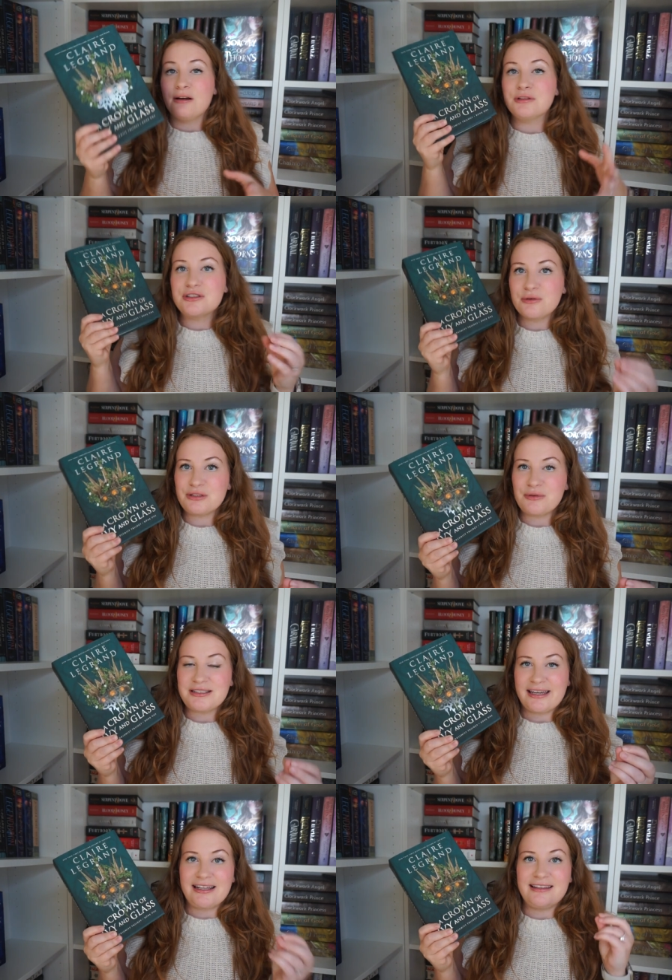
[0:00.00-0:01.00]
I was so
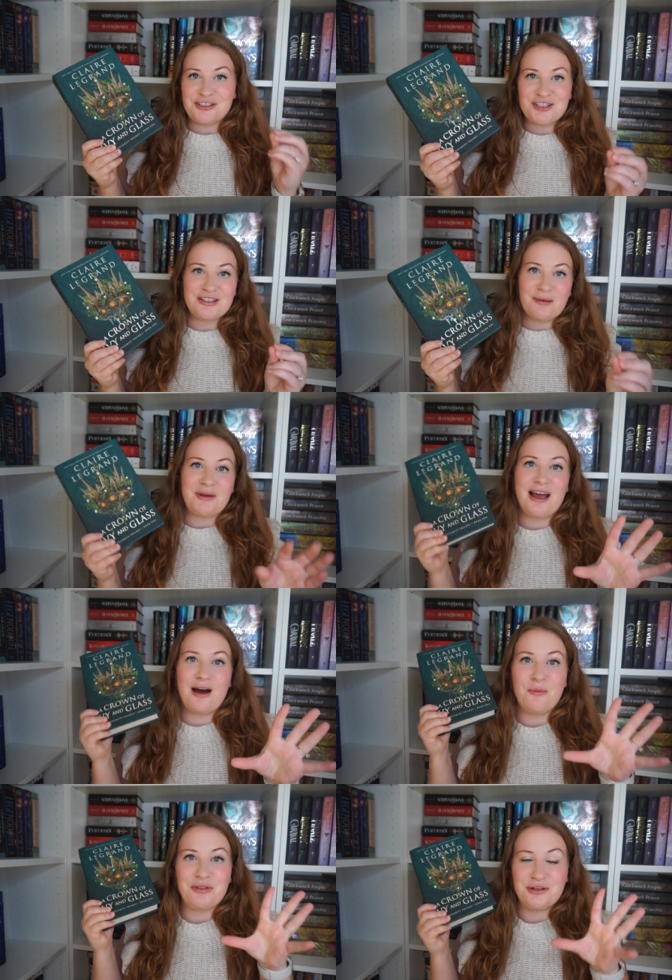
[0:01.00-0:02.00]
excited that she's coming
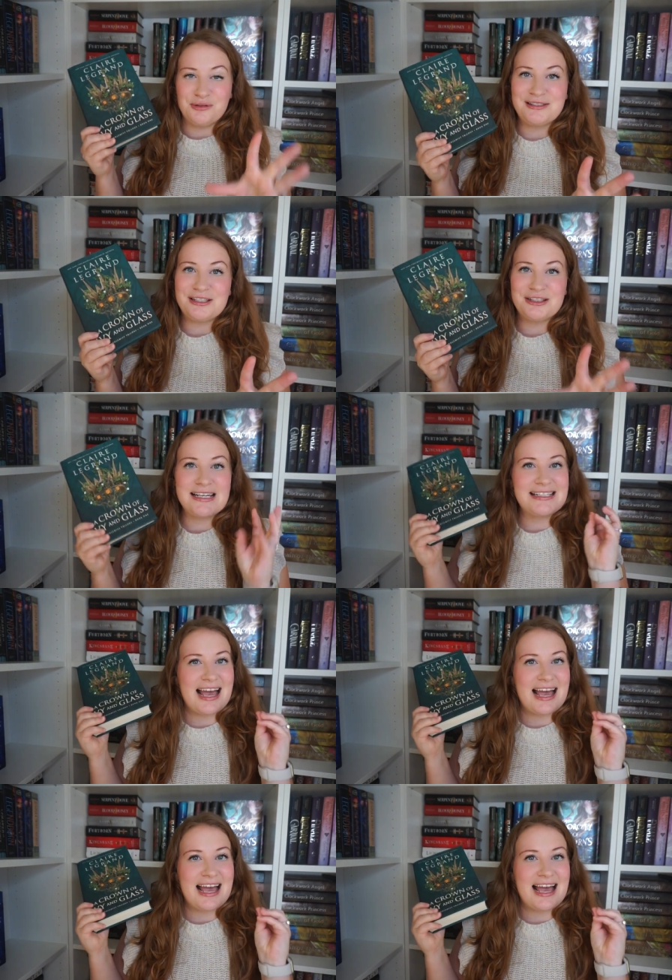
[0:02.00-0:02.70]
out with a new series,